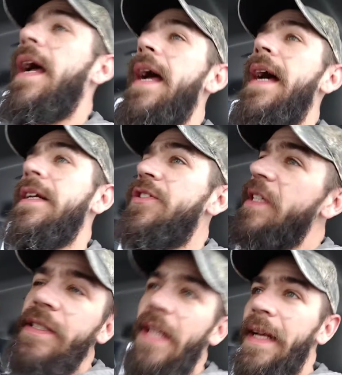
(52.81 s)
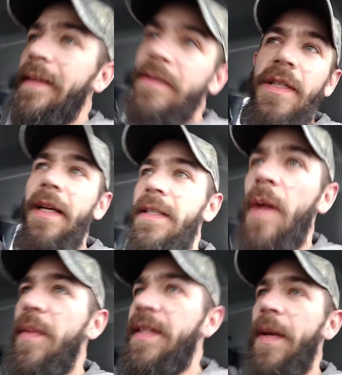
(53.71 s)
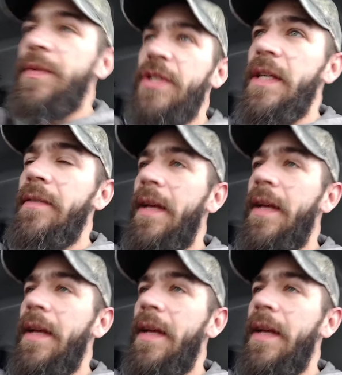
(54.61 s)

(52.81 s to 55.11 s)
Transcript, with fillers: And she's like, she likes yuppie type shit,